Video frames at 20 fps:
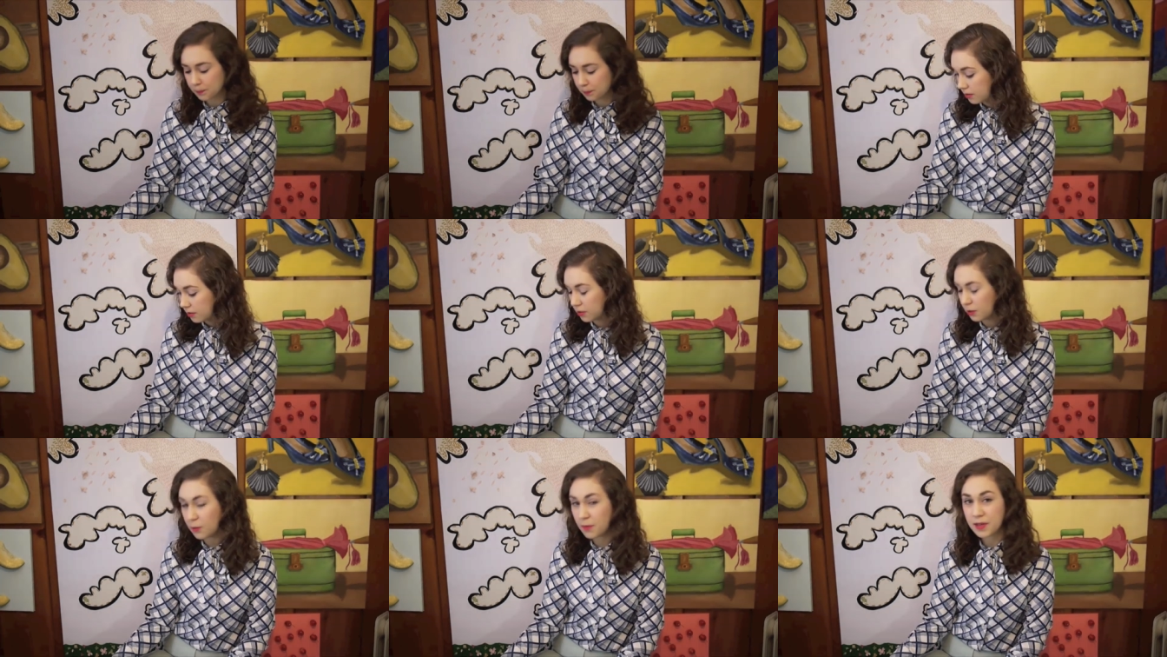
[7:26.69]

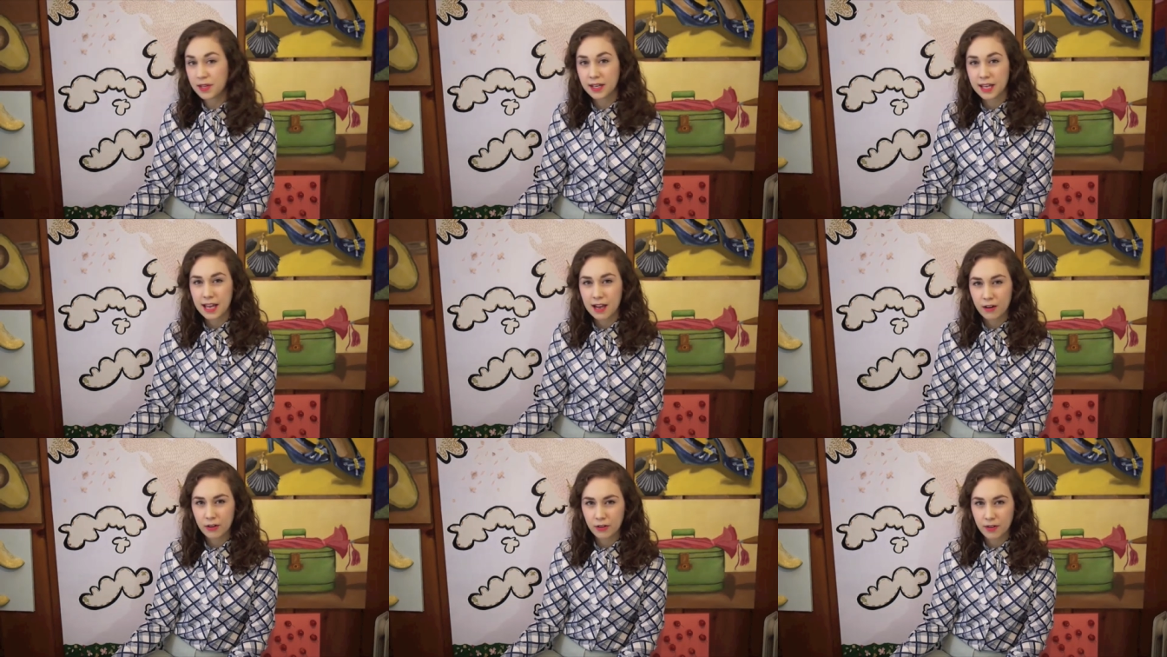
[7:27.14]
So you'll be
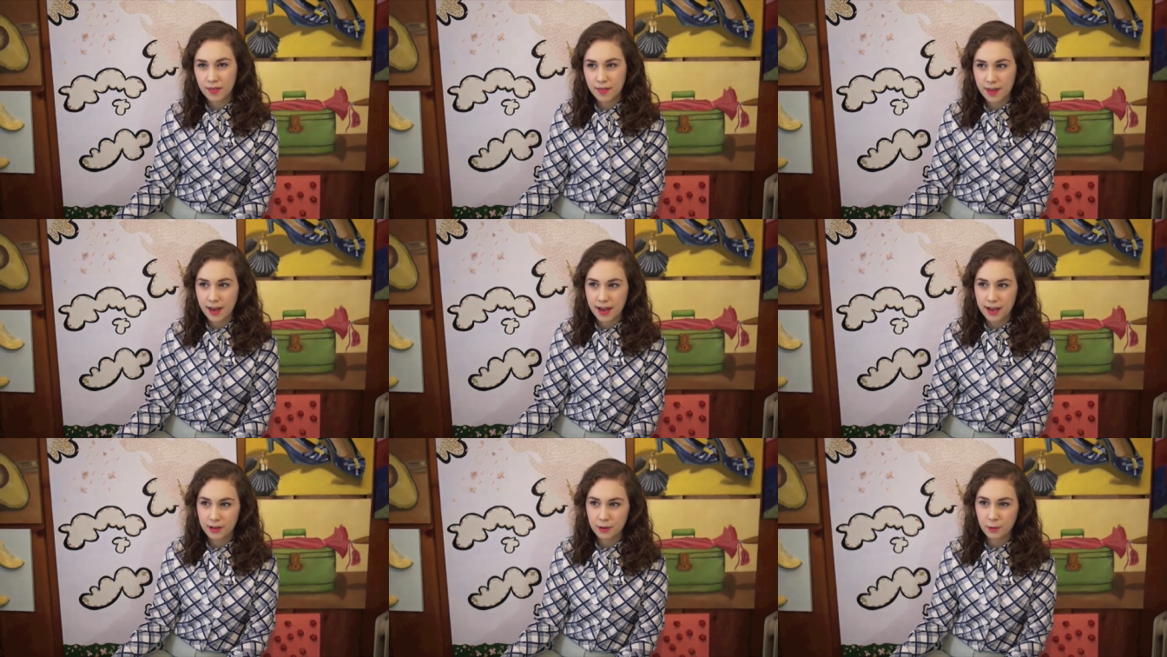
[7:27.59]
encountering
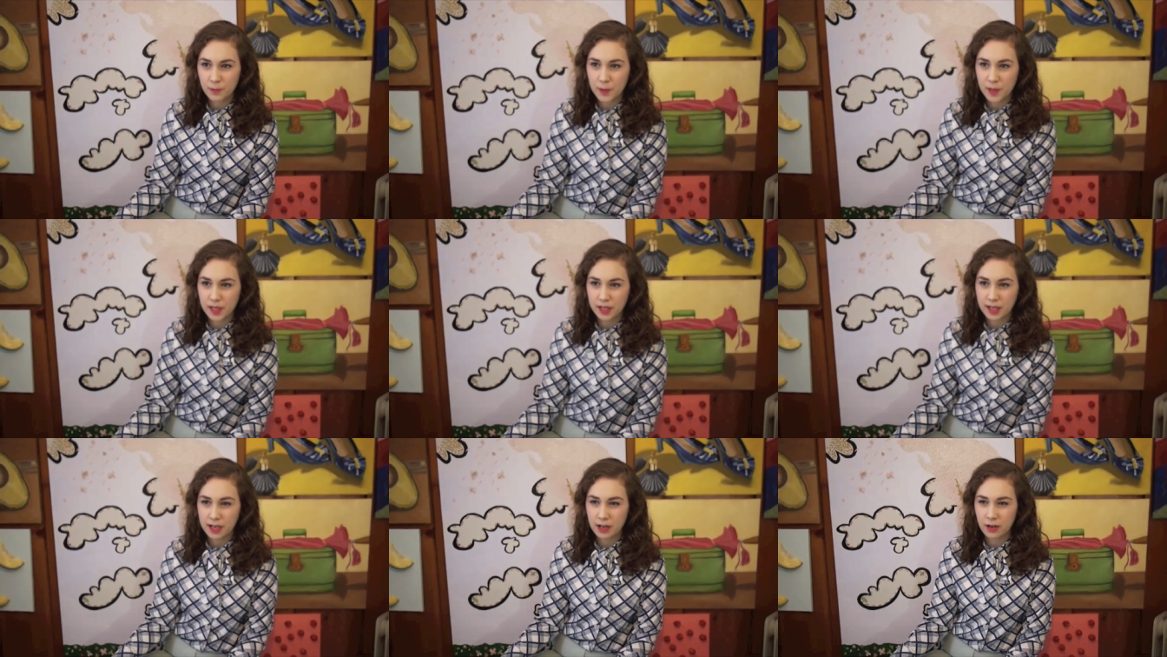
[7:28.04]
that, and you'll be
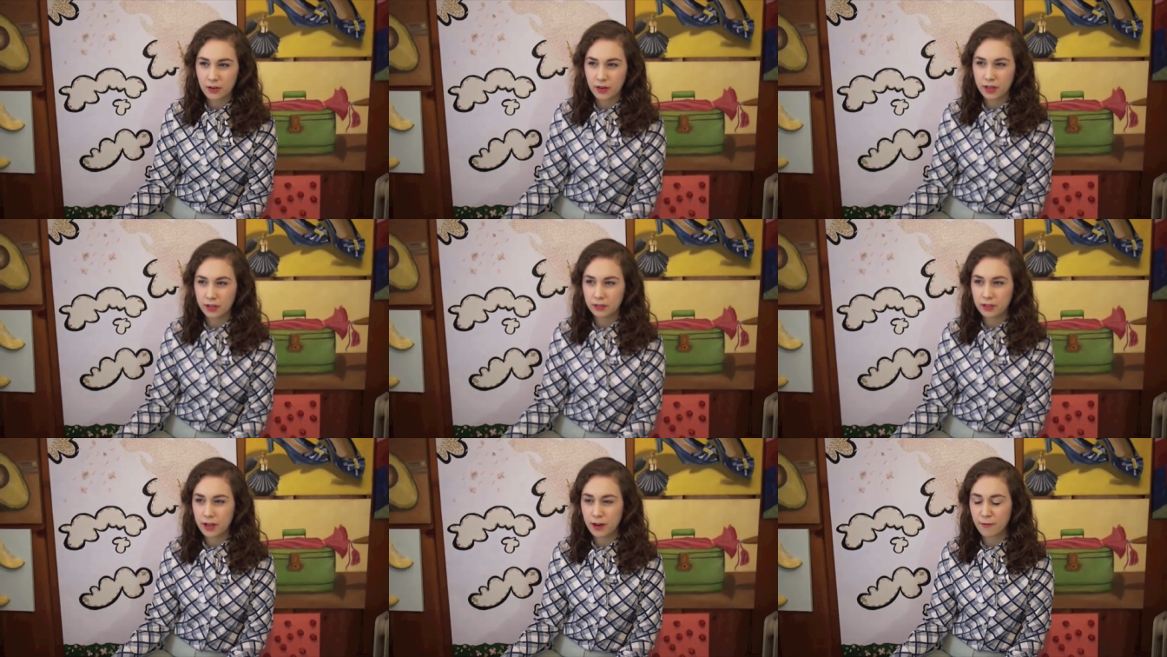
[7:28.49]
encountering
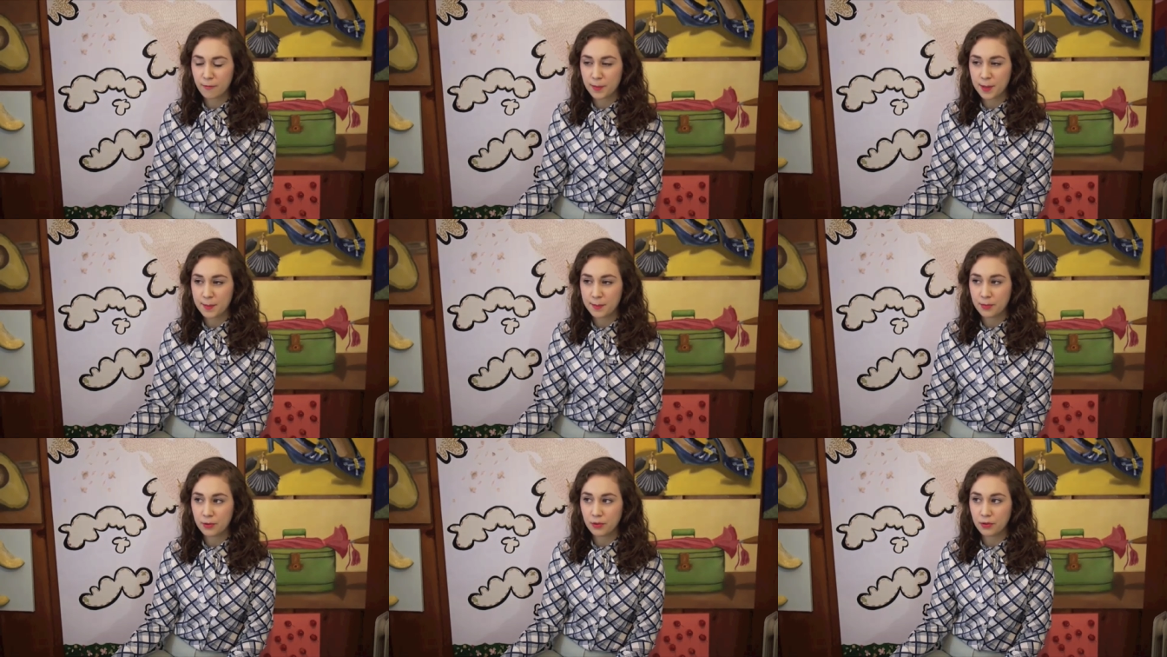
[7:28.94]
a lot of
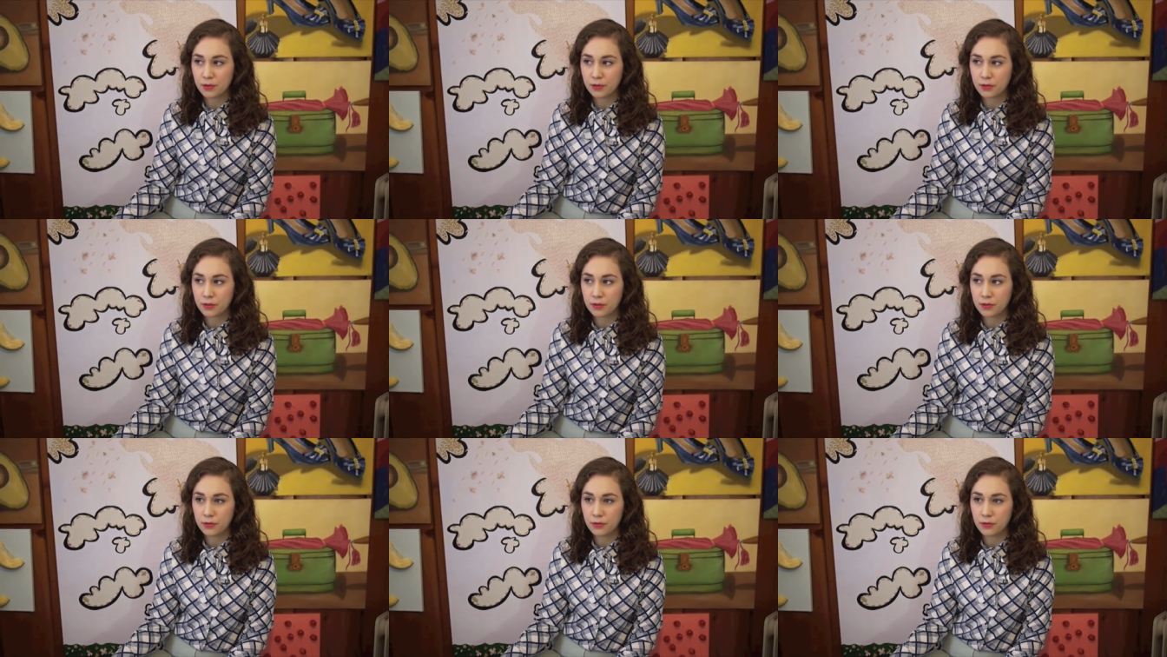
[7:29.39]
people
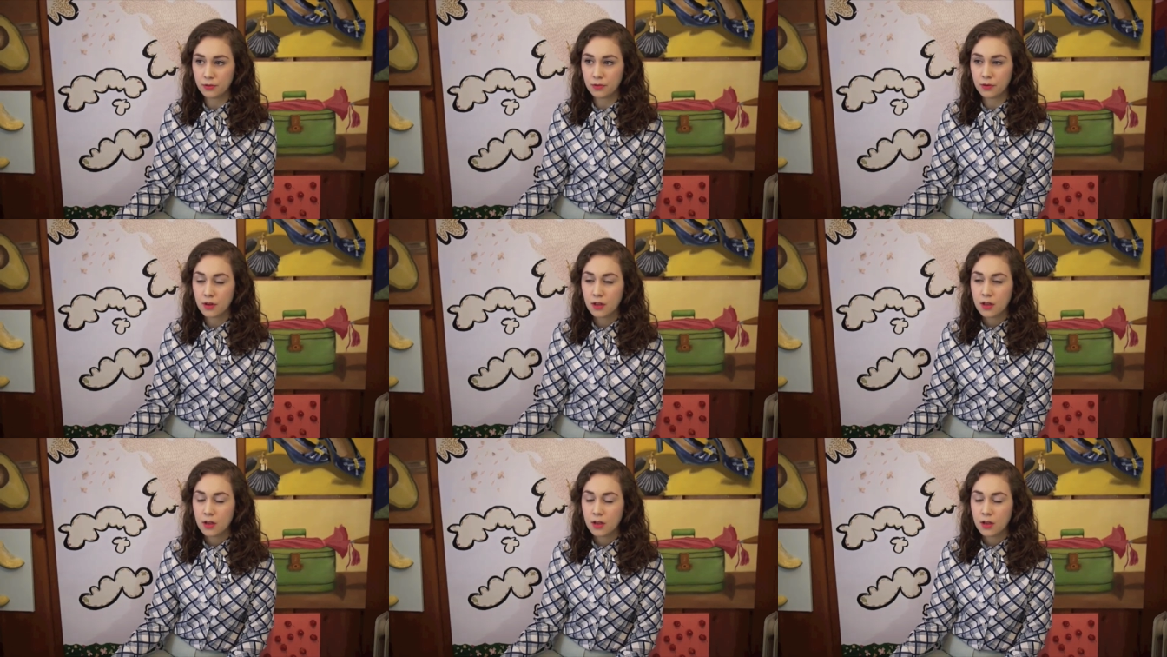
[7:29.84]
who